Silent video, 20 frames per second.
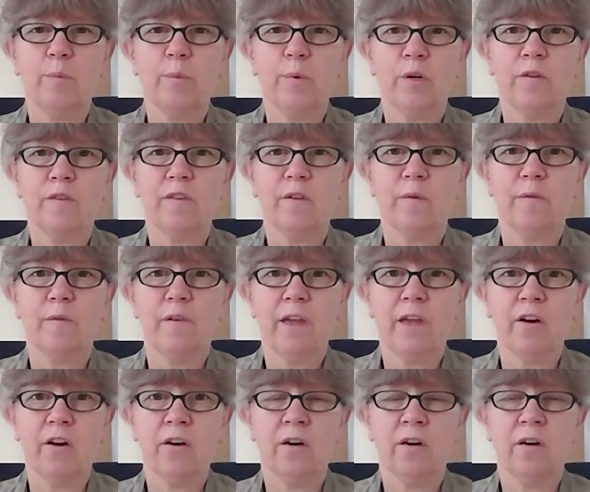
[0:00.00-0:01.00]

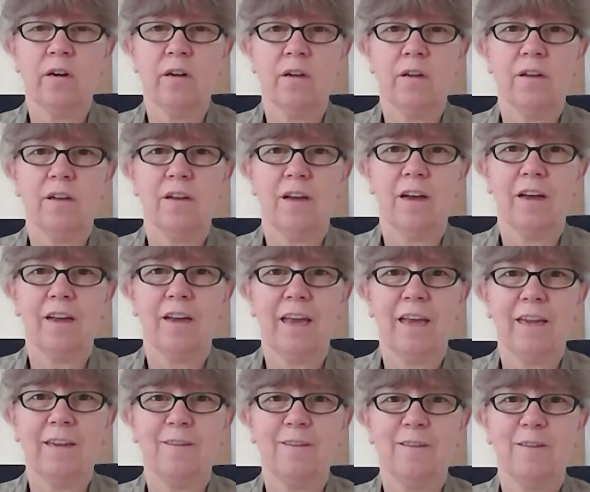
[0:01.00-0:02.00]
persevere
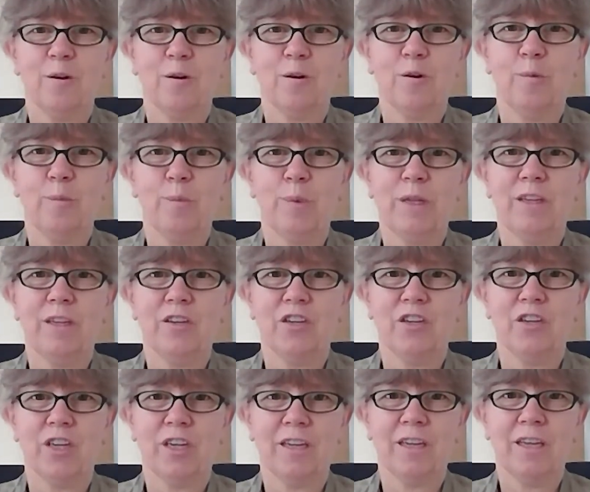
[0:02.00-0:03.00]
against your
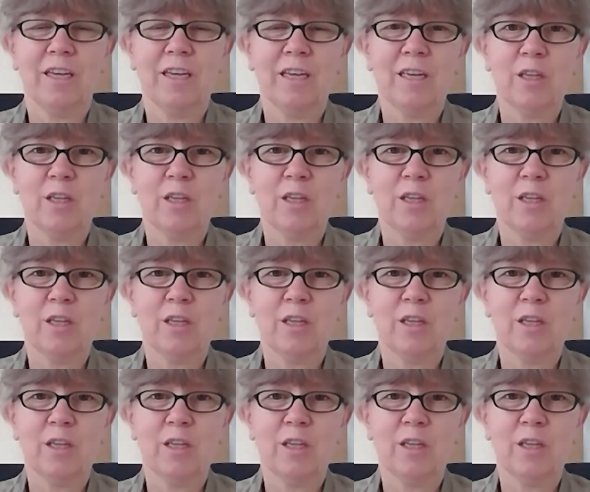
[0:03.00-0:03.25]
competition?